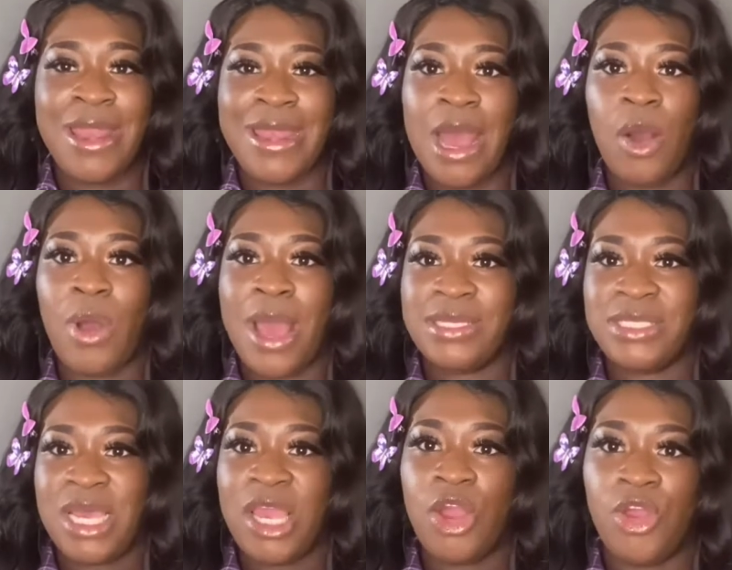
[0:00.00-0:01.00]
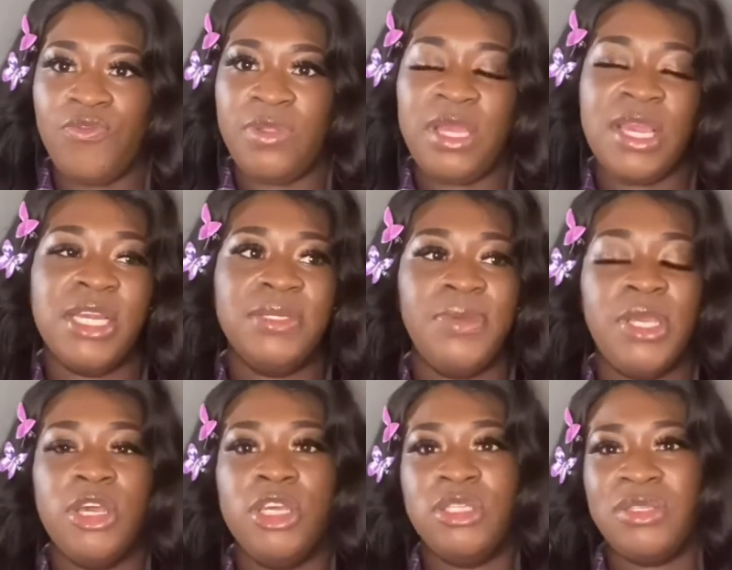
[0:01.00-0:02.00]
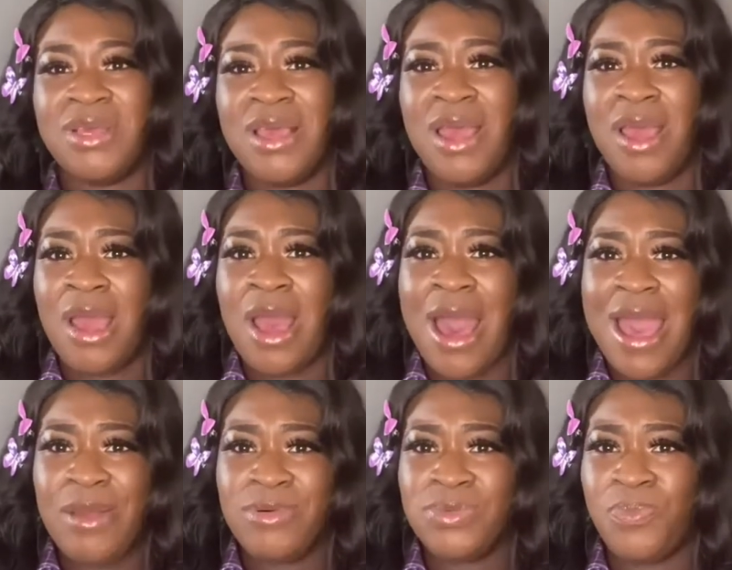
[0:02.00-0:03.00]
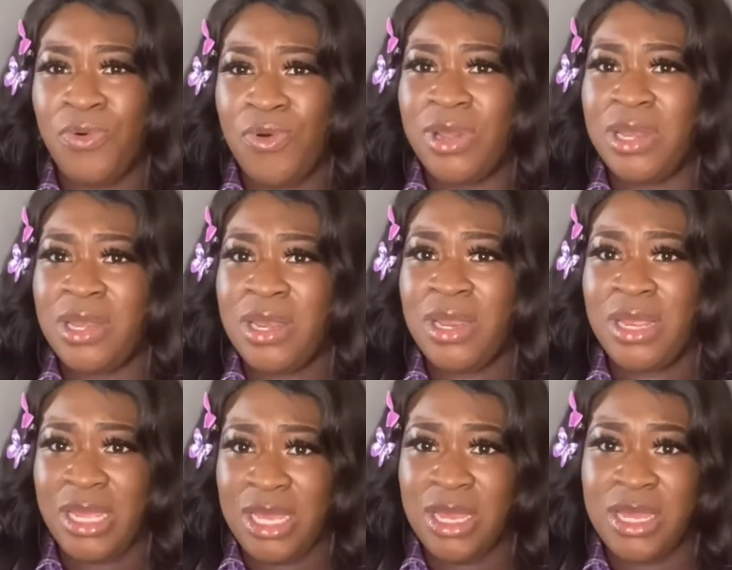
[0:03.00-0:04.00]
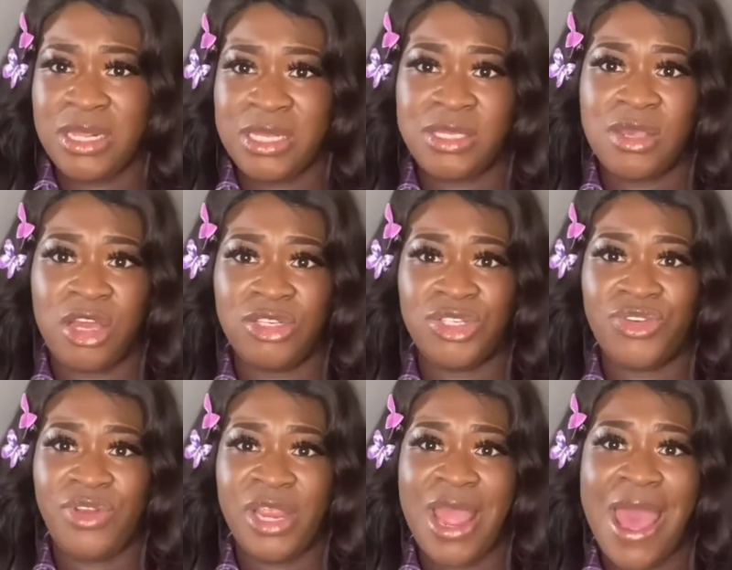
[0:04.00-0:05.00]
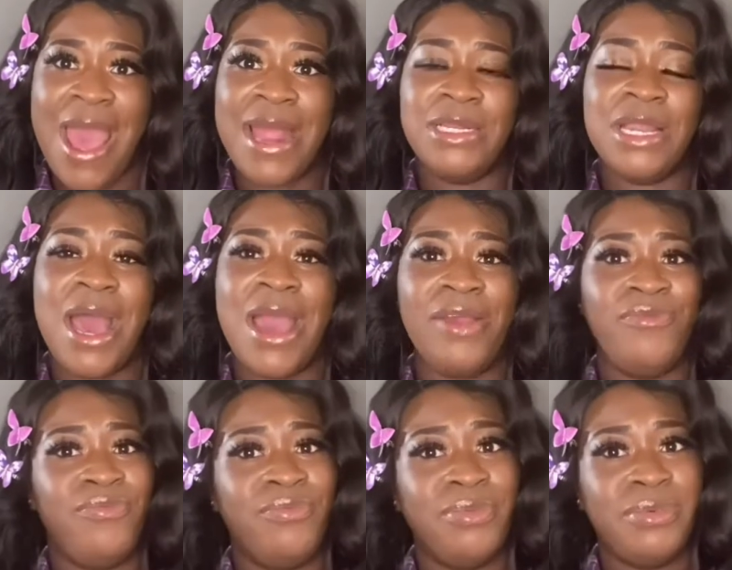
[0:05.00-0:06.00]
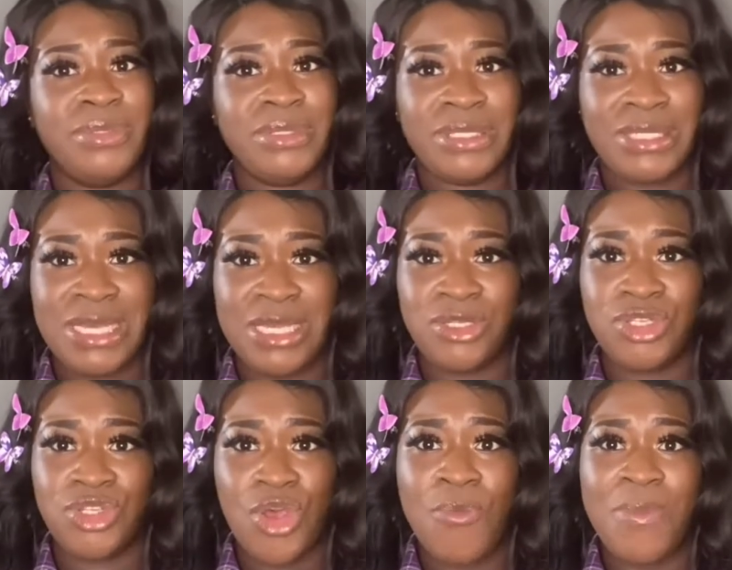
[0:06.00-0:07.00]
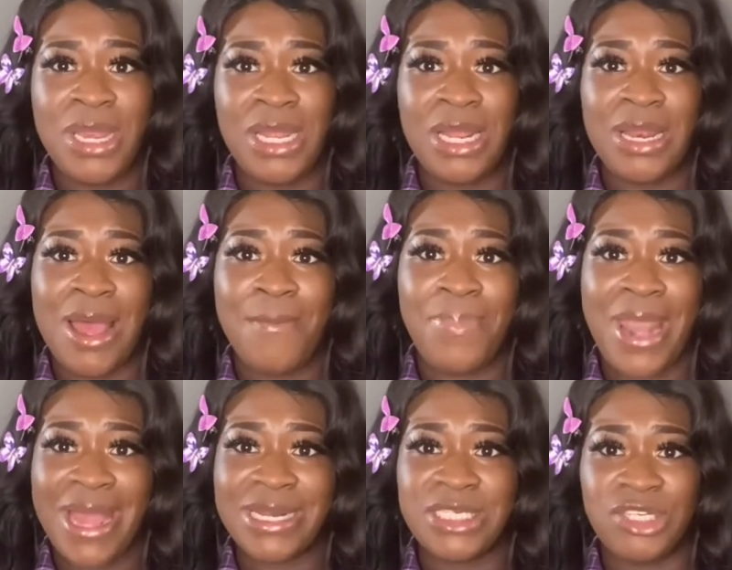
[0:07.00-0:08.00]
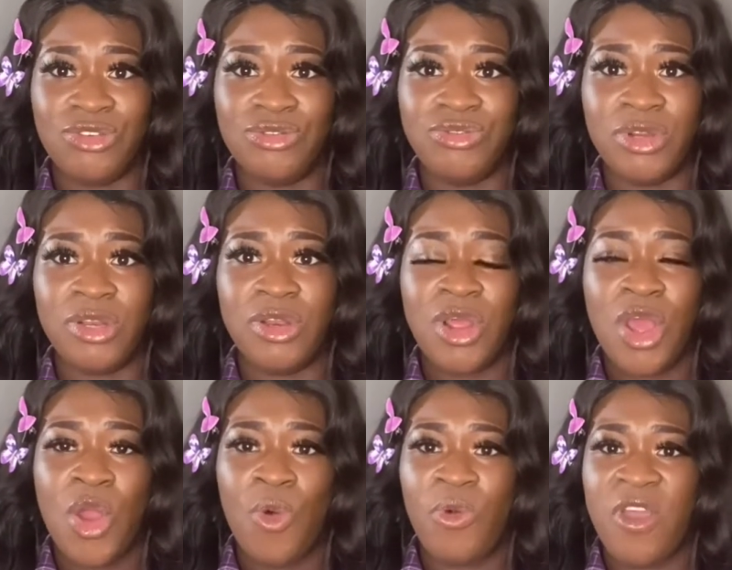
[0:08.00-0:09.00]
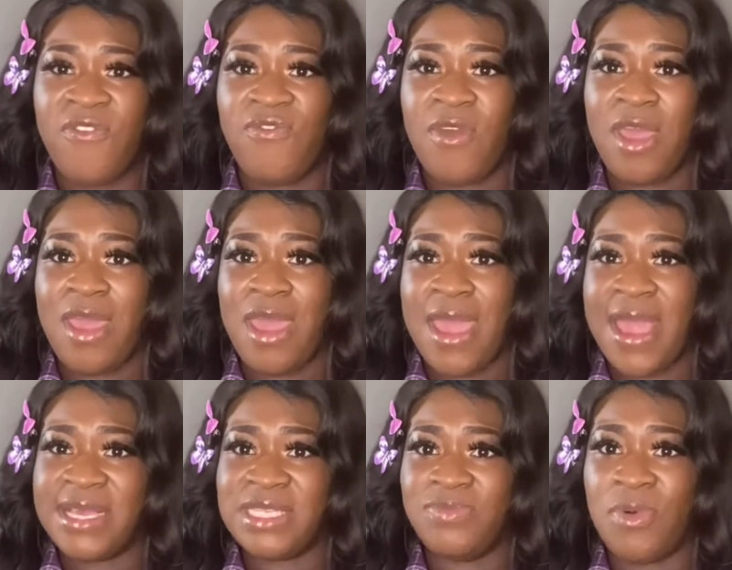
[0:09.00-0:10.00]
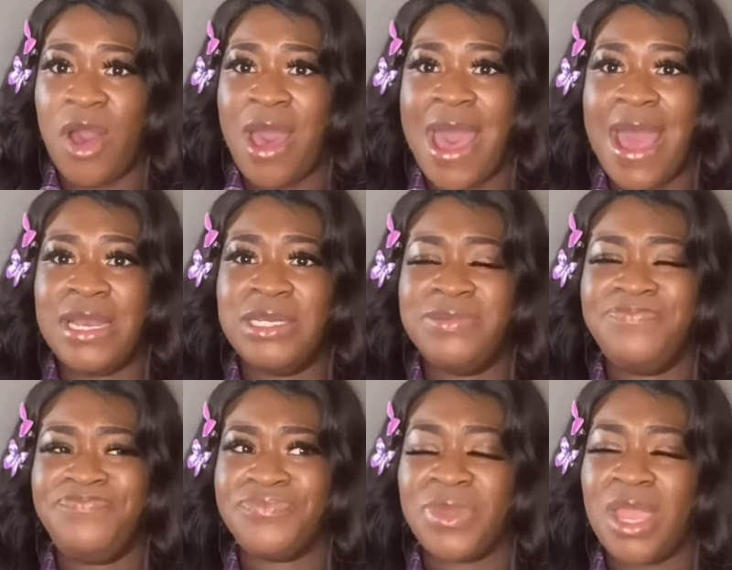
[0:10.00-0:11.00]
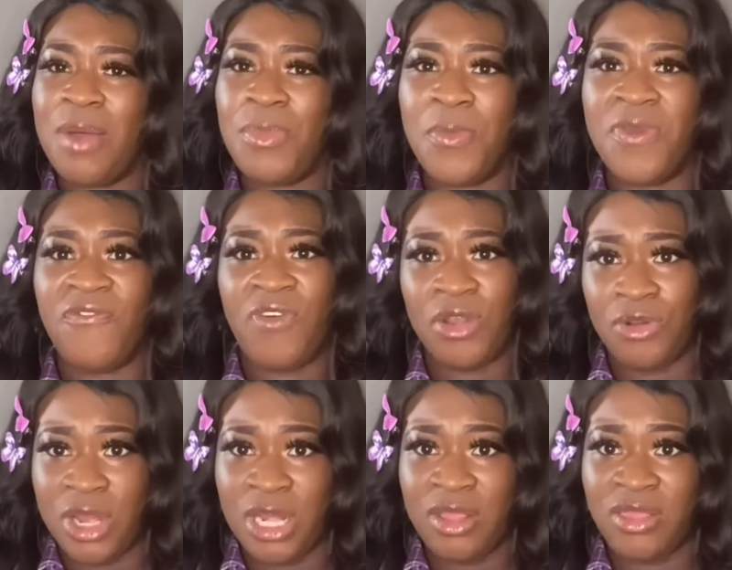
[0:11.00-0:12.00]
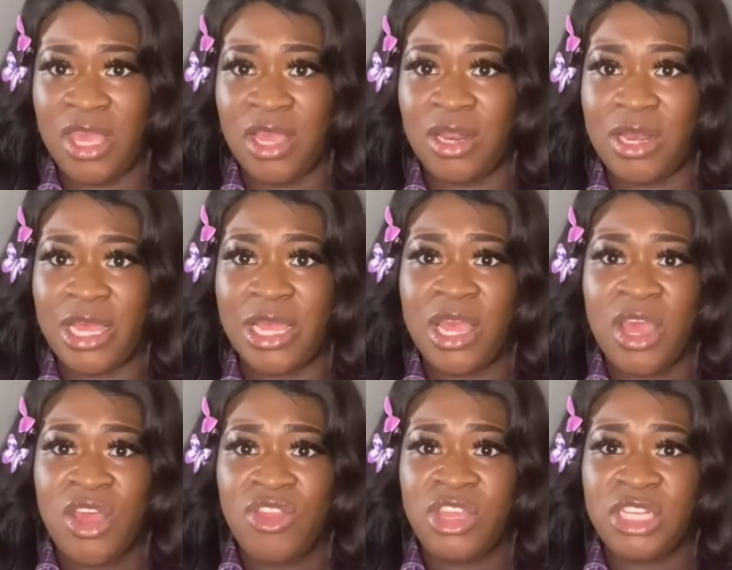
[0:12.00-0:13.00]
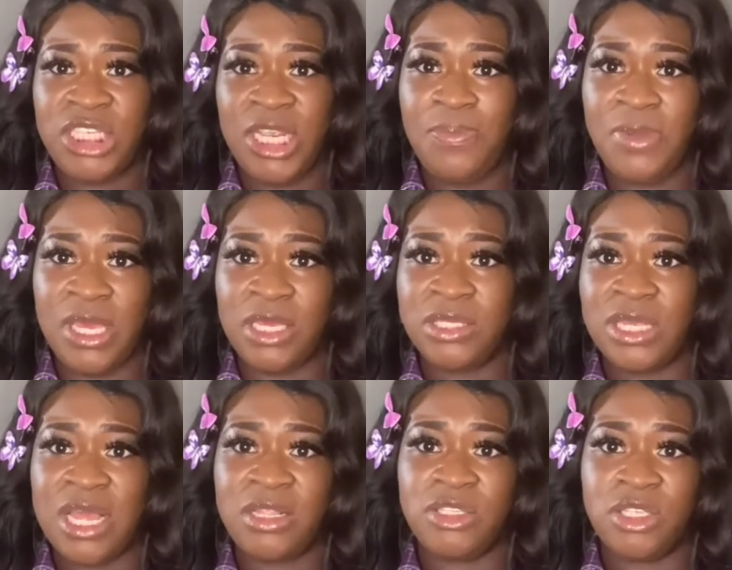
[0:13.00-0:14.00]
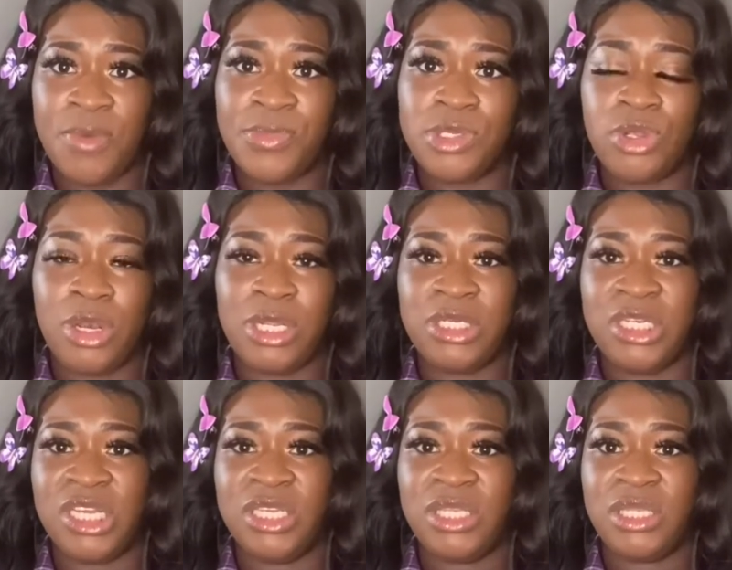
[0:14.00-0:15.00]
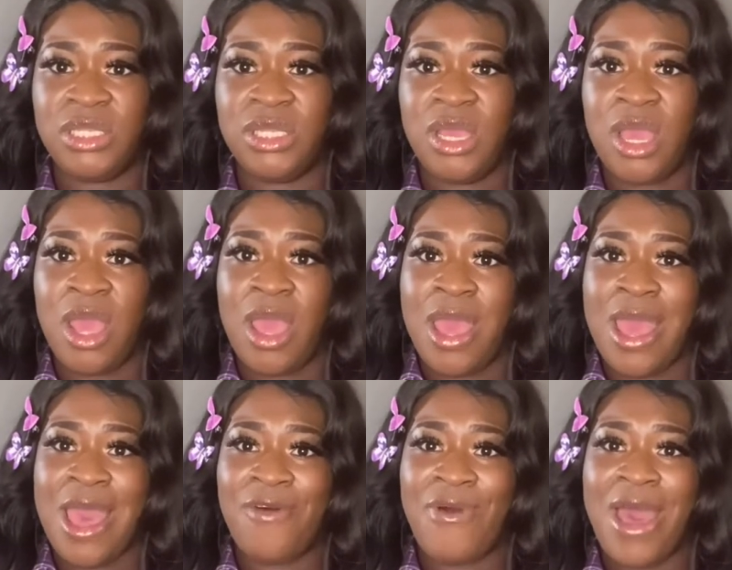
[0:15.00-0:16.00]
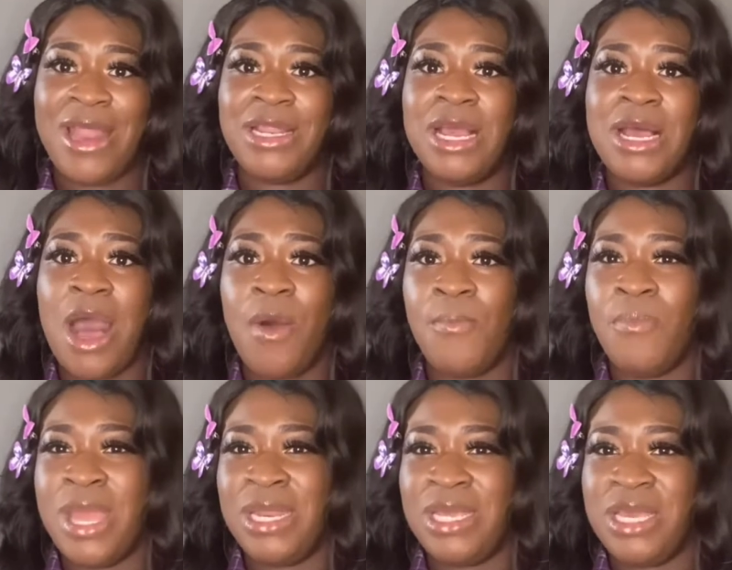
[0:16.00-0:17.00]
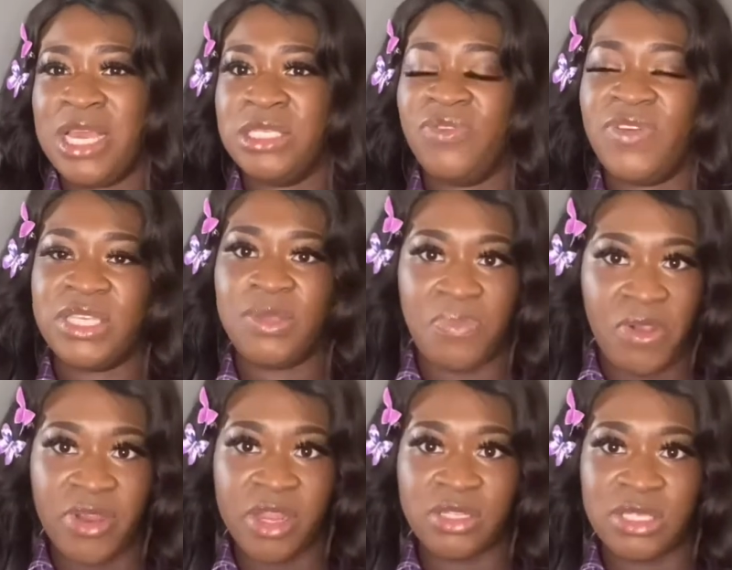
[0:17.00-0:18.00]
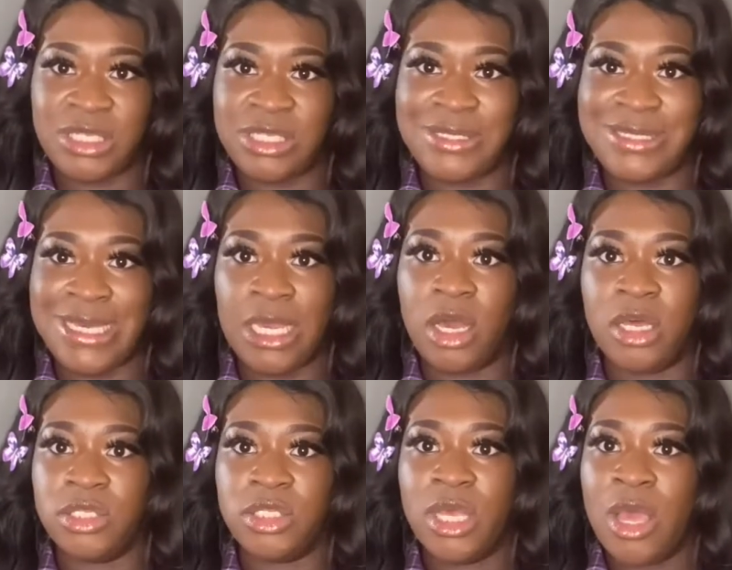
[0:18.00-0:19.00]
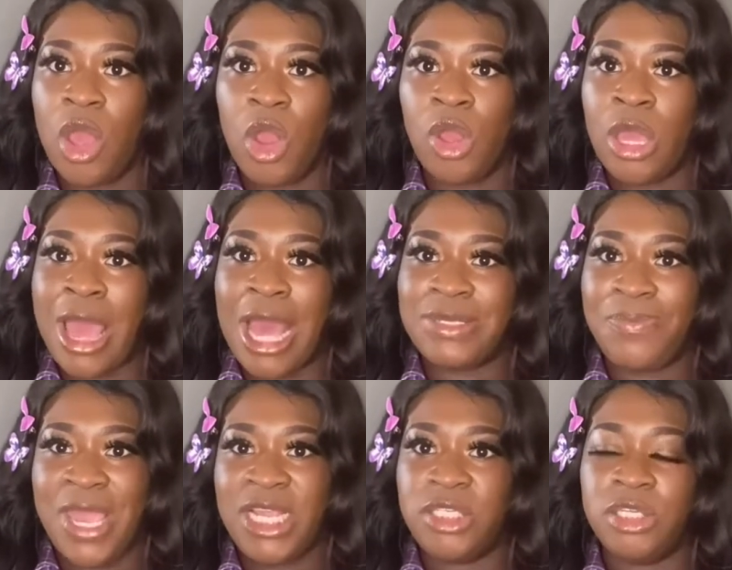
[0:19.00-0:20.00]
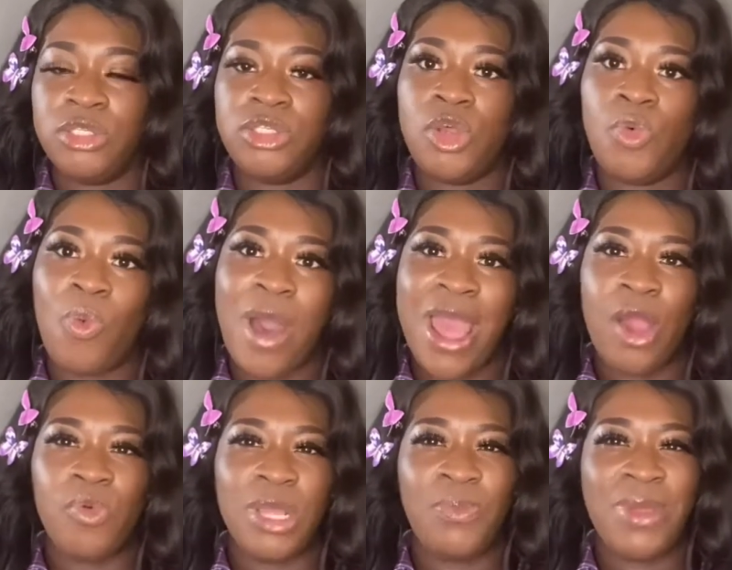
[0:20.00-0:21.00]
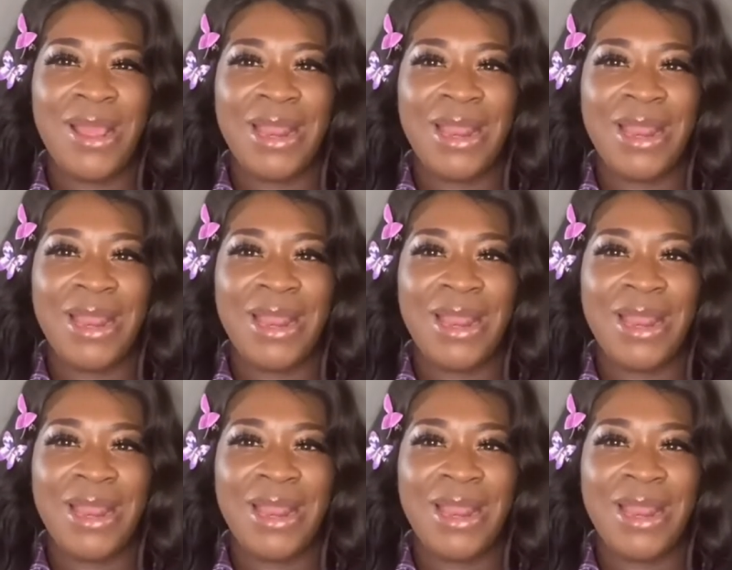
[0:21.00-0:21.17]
Now, I say over the years because I was born here in this country and I've seen so many like black children with eczema, and I'm not being funny or anything. Like the GPs and the dermatologists have had how many years of experience seeing us as patients. So why are we being